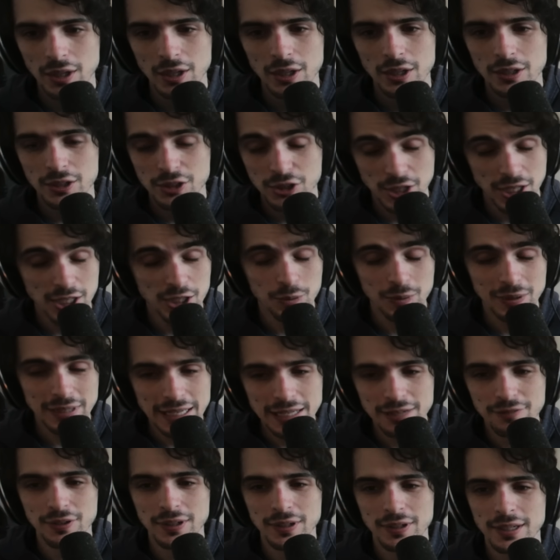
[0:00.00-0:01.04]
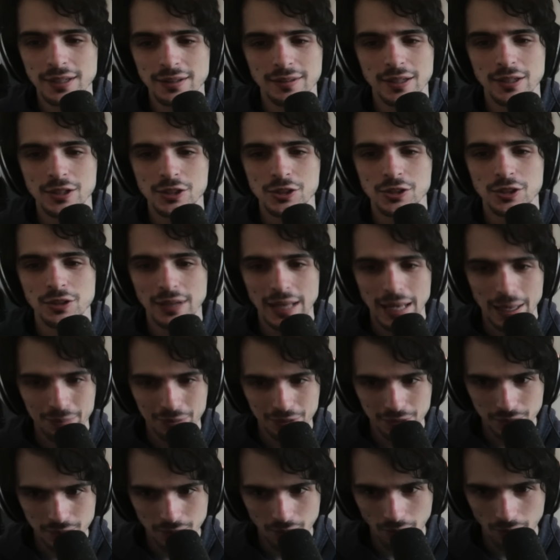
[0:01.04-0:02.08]
genuine infinites and just
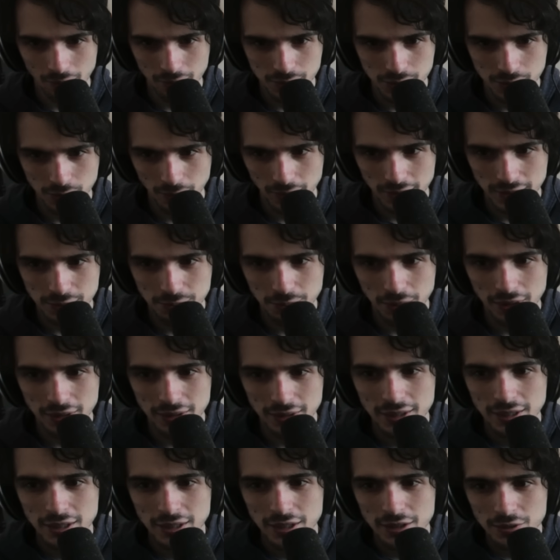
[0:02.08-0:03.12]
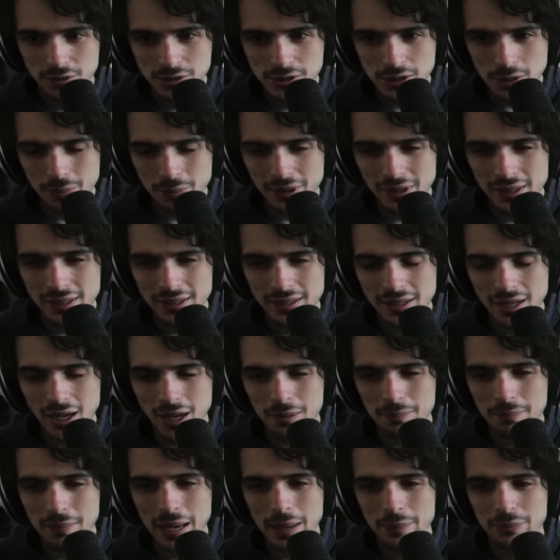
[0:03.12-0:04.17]
absolute horror stories, but there's typically
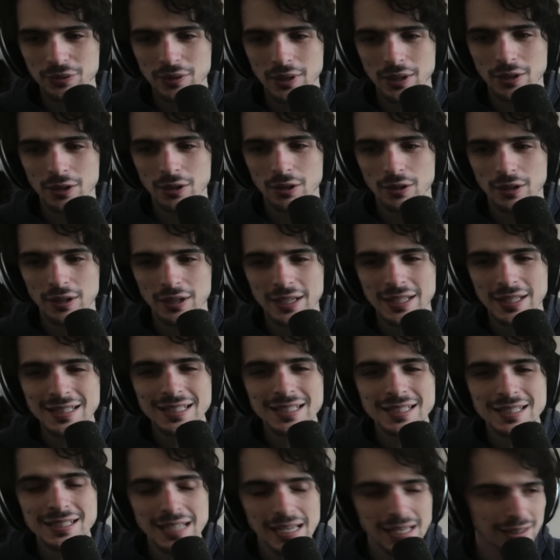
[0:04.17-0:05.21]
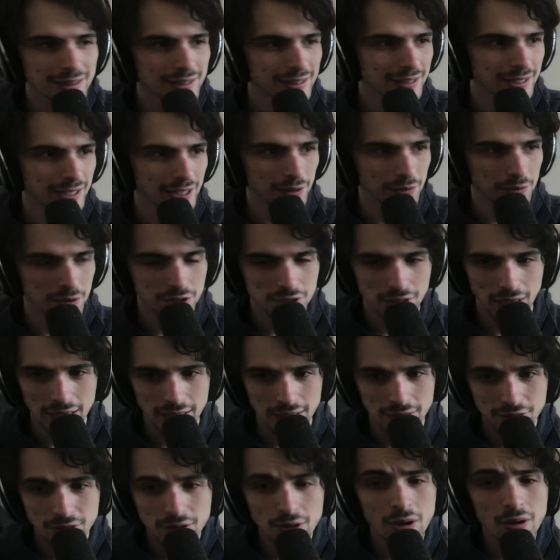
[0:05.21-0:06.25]
not maps that are insanely
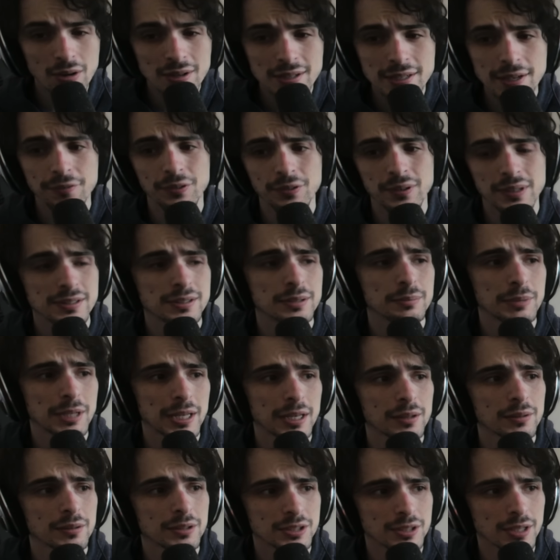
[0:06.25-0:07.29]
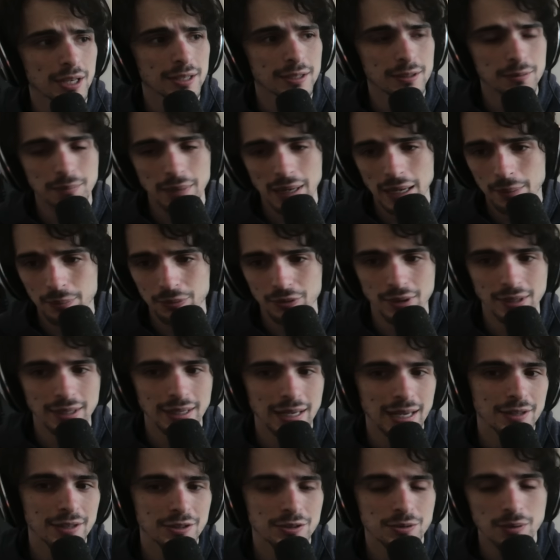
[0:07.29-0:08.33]
killer-sided. There are definitely some killer-sided maps, like
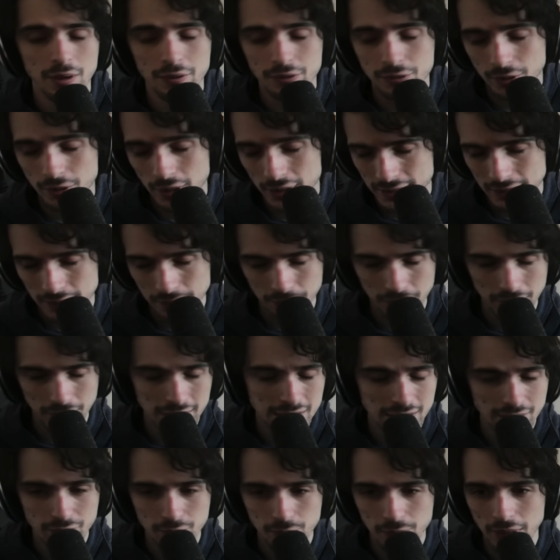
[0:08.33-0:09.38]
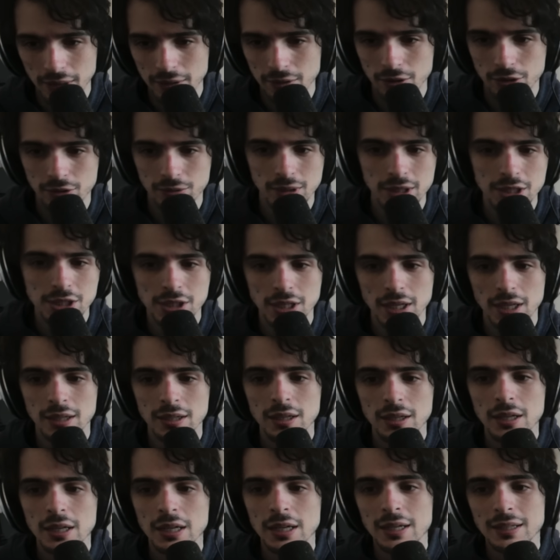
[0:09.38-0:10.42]
Azeroth Resting Place if you play the
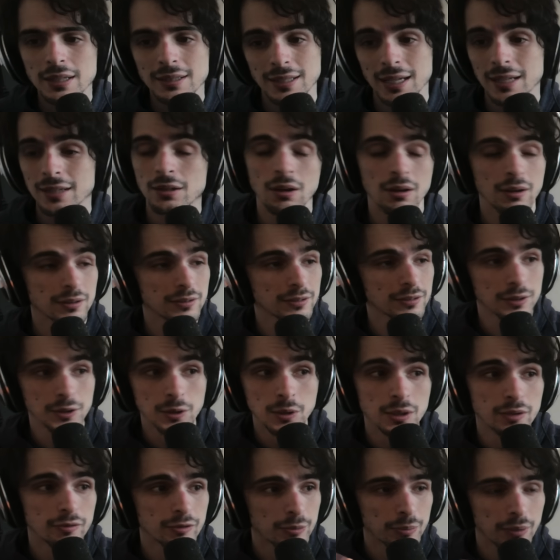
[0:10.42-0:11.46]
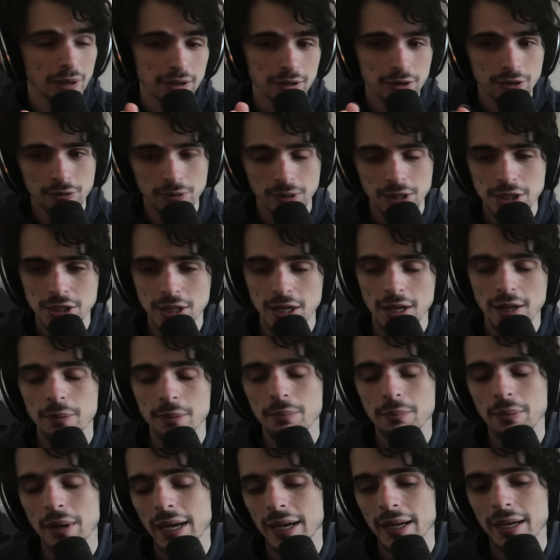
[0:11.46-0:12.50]
3-gen, Dead Dog Saloon if you play the 3-gen in the
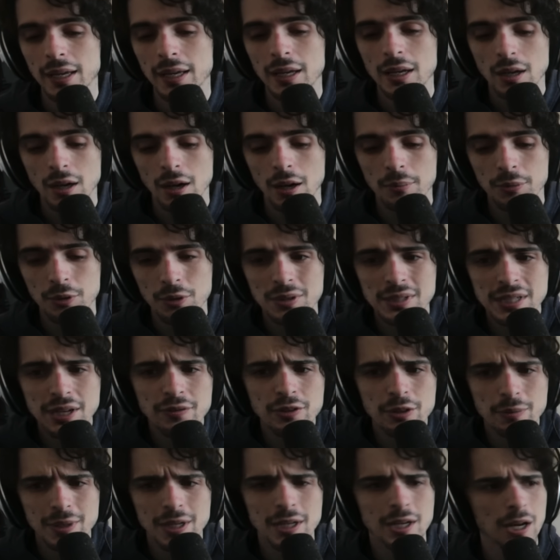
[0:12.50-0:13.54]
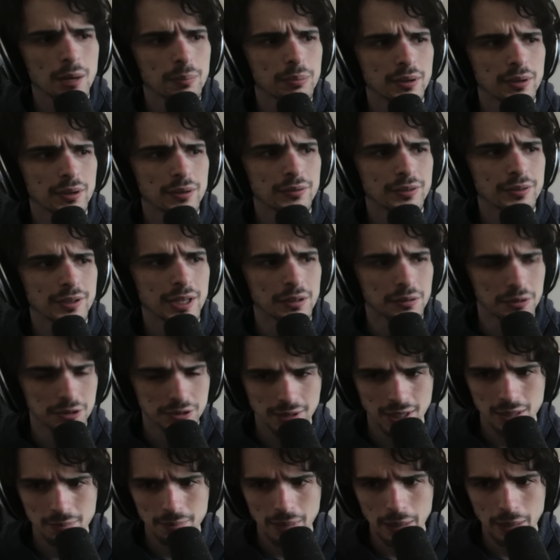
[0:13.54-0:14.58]
back. There have definitely been a couple of
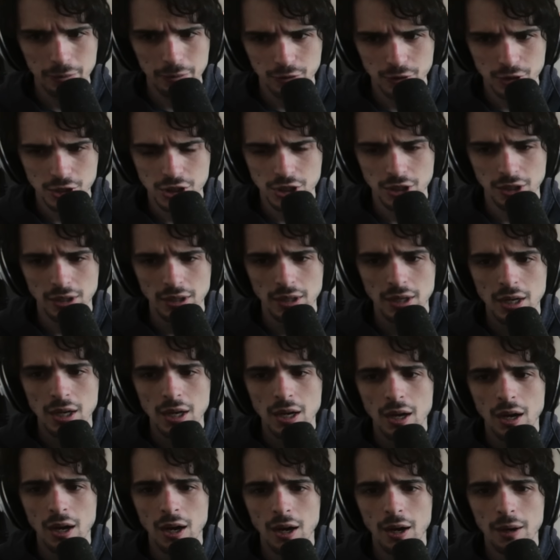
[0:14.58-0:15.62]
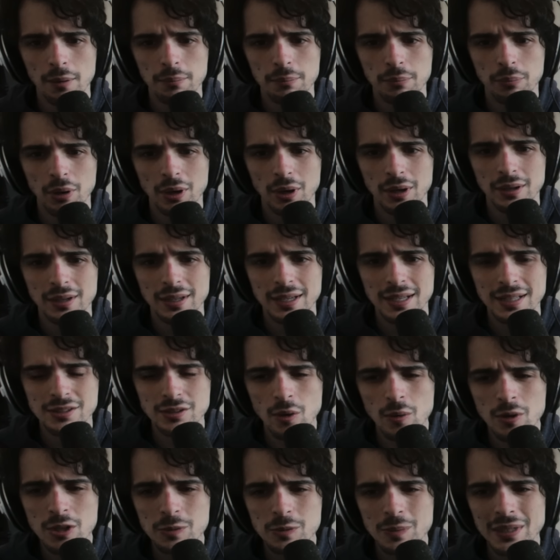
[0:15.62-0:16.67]
killer-sided maps, for sure. But it's
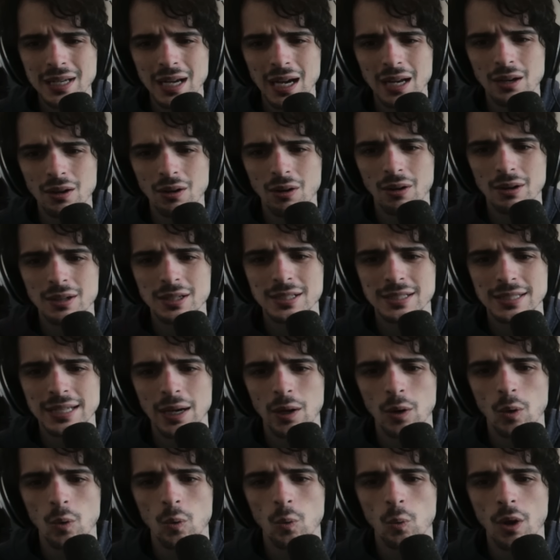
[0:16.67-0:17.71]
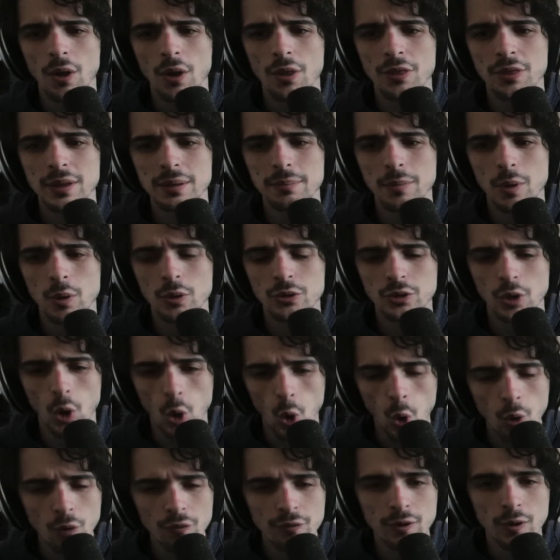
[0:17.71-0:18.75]
always been kind of hard to tell what the most
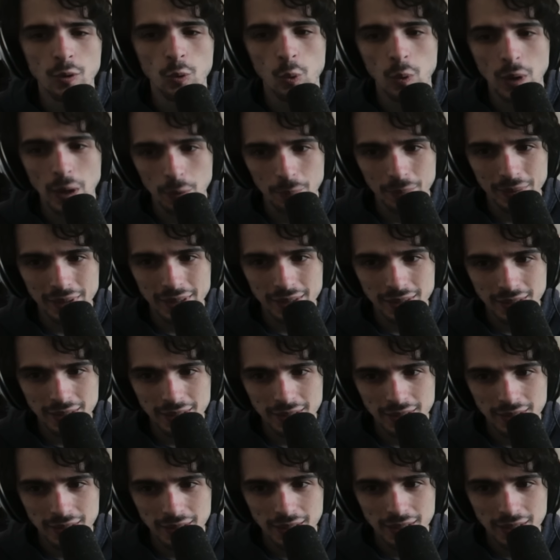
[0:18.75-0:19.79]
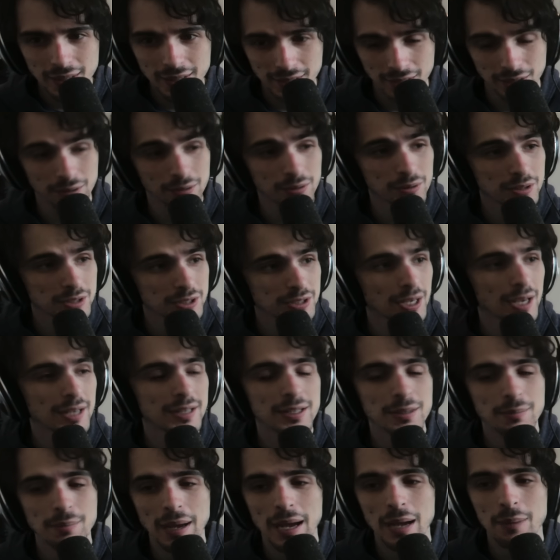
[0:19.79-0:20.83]
overwhelmingly
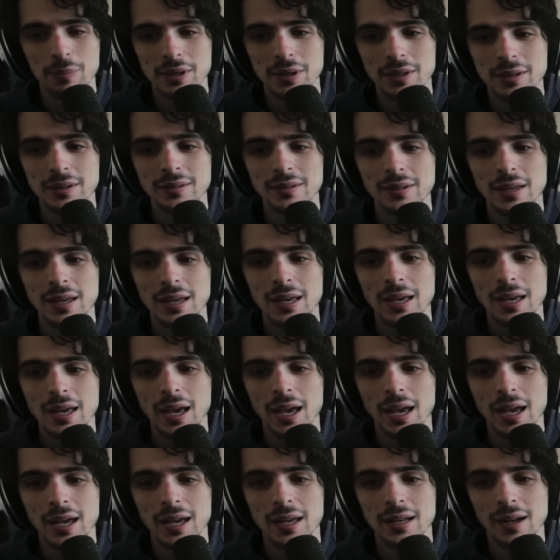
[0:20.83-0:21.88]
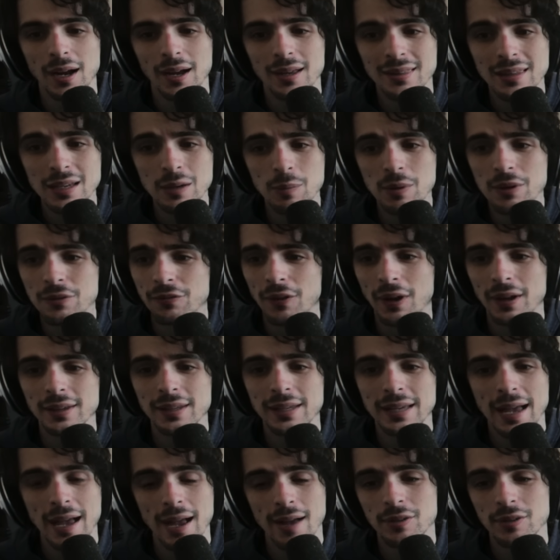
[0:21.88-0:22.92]
killer-sided map is, and I think we
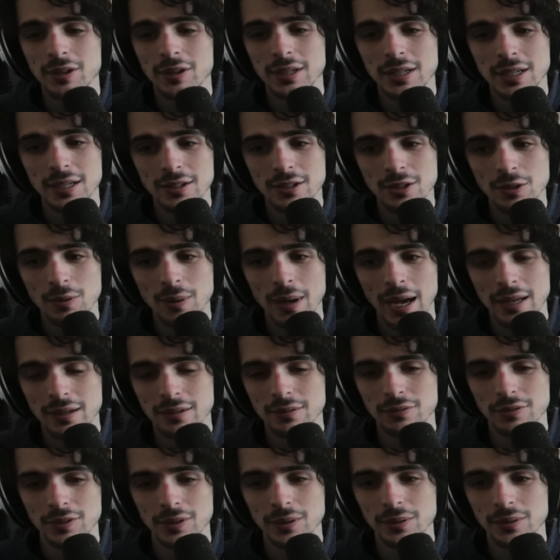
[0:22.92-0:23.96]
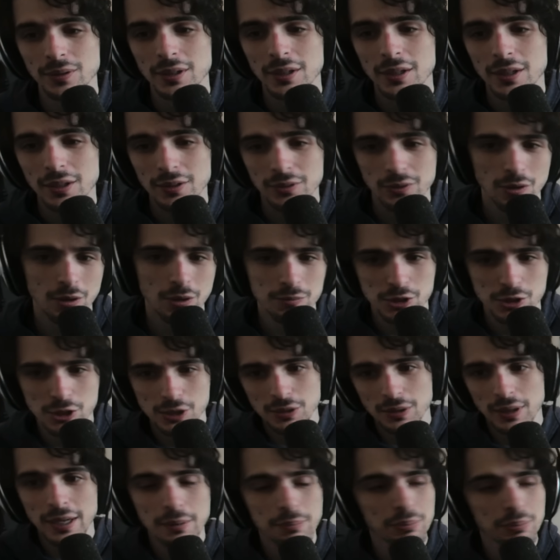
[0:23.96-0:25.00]
finally have it in New Haddonfield. So I'm
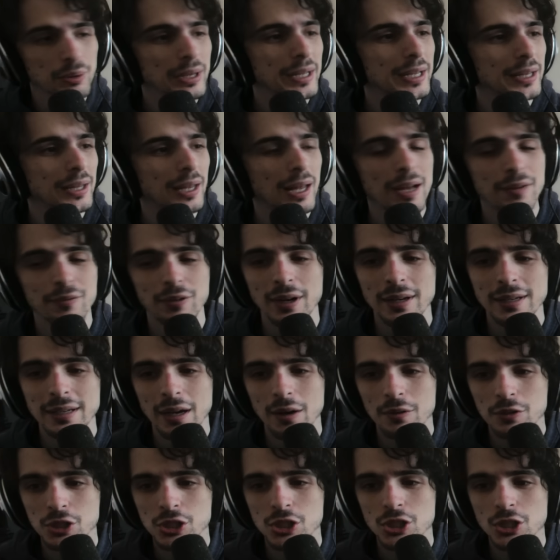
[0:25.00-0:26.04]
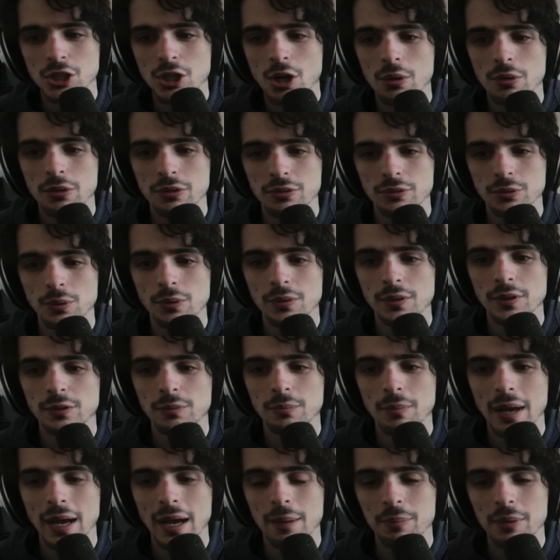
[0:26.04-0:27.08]
just, like, playing live right now just to go through
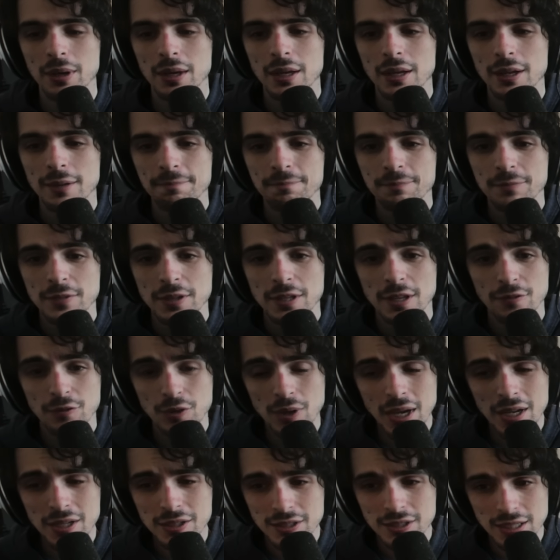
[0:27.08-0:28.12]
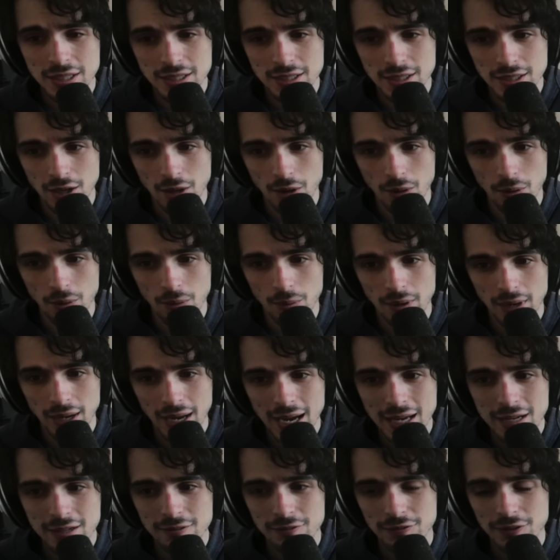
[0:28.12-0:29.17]
this map. If you guys didn't know,
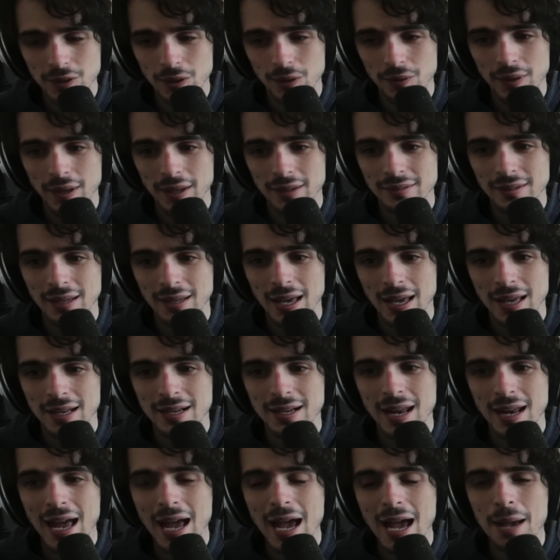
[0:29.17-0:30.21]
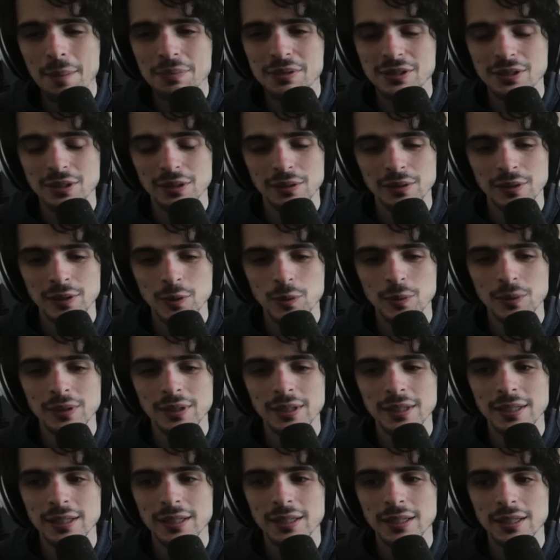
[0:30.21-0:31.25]
Haddonfield has had an
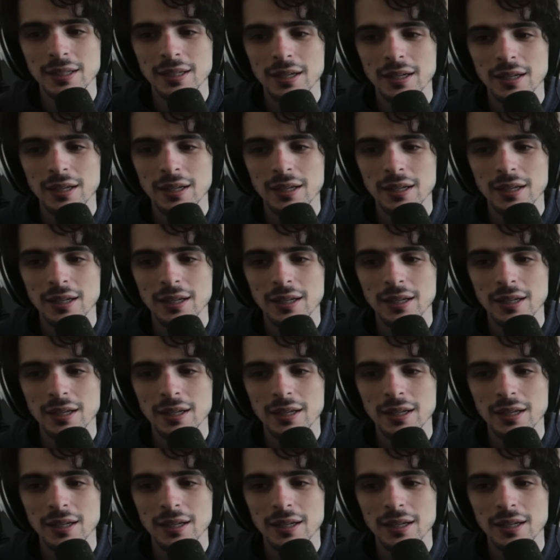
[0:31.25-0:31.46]
absolutely